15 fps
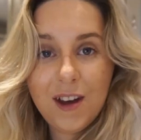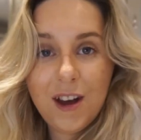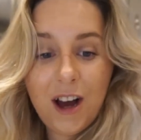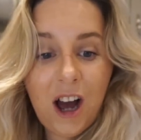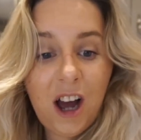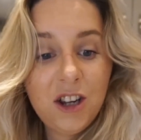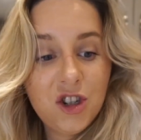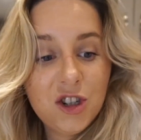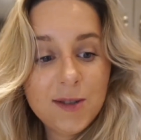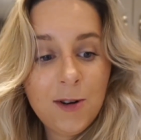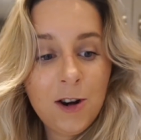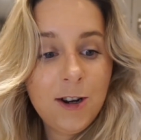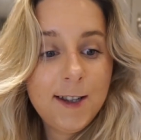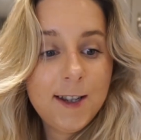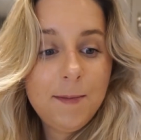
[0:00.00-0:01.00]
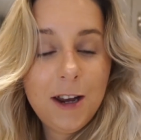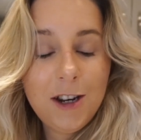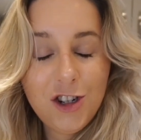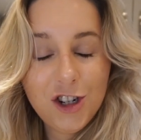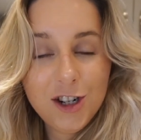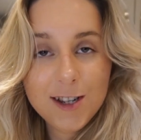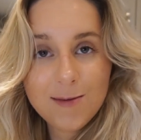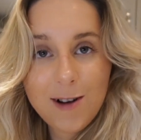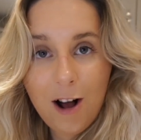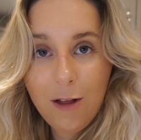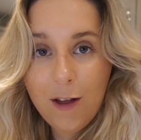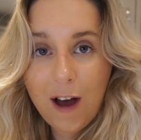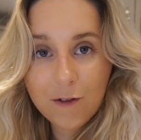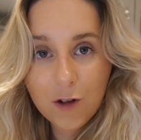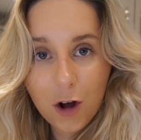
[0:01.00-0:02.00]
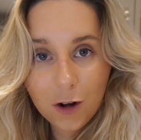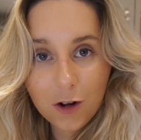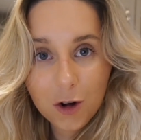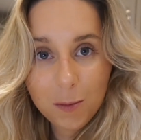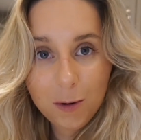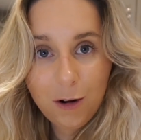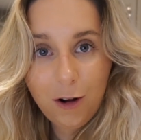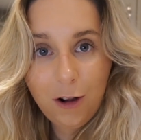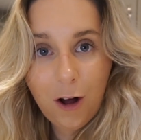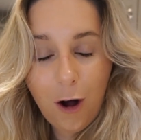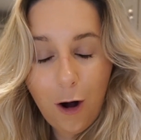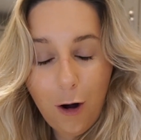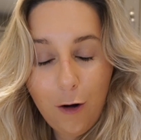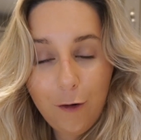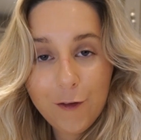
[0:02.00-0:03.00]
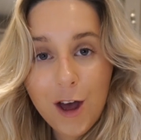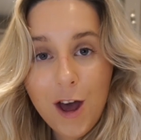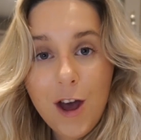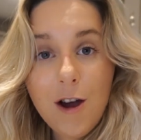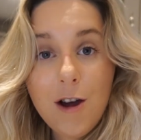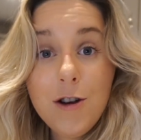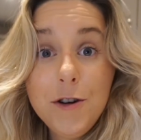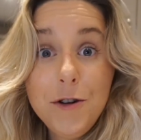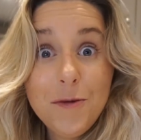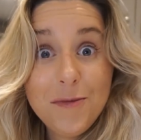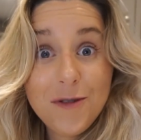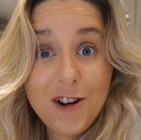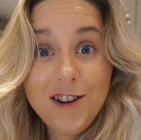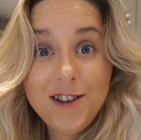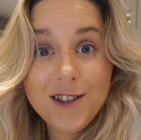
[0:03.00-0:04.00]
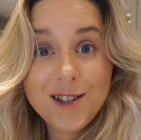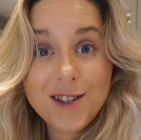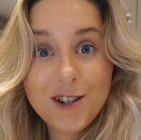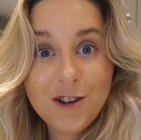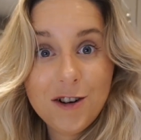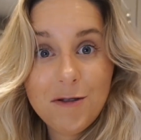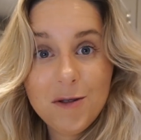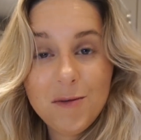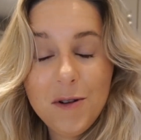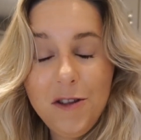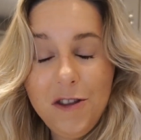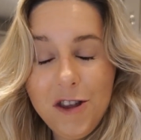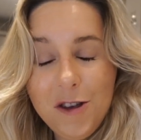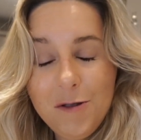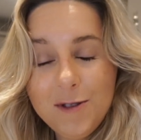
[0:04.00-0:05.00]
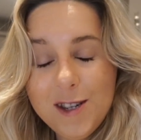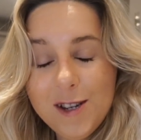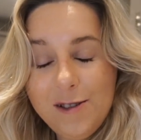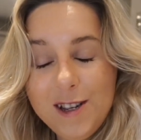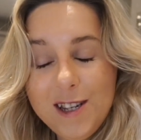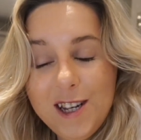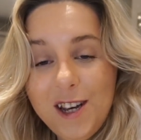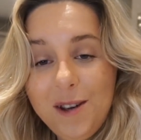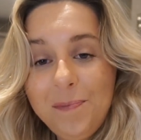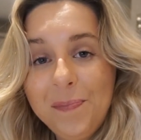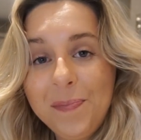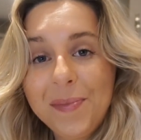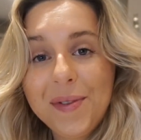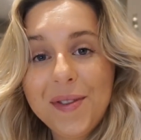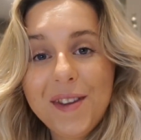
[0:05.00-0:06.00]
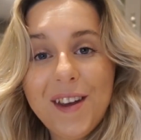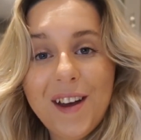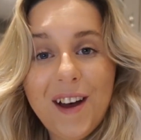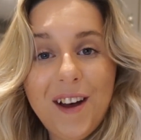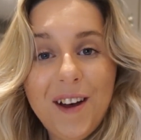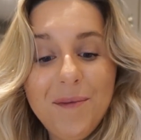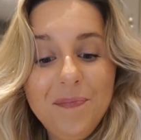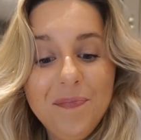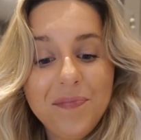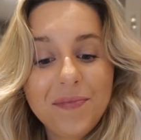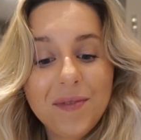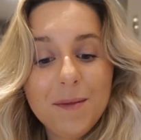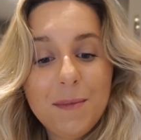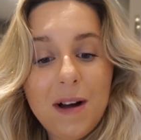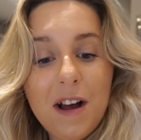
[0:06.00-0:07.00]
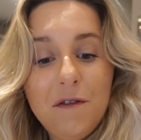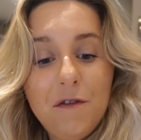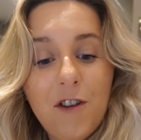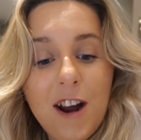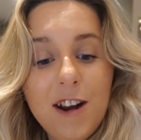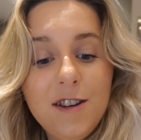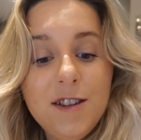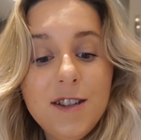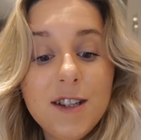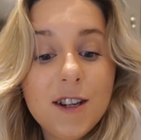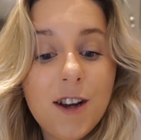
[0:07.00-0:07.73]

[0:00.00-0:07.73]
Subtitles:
I just wanted to mention as well that I've got a couple of new prints to go up in the utility. My friend